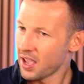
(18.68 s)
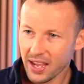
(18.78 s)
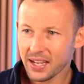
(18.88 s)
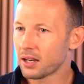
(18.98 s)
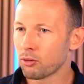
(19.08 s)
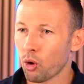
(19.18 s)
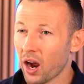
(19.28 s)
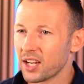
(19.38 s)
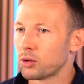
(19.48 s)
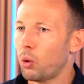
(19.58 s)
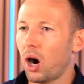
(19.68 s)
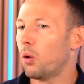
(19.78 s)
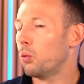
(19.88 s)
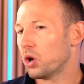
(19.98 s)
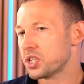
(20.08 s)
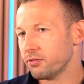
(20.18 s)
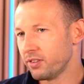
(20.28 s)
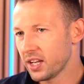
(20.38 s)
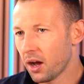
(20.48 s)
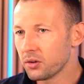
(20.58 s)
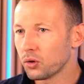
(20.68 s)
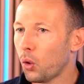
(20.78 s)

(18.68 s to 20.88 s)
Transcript: It can arise while watching videos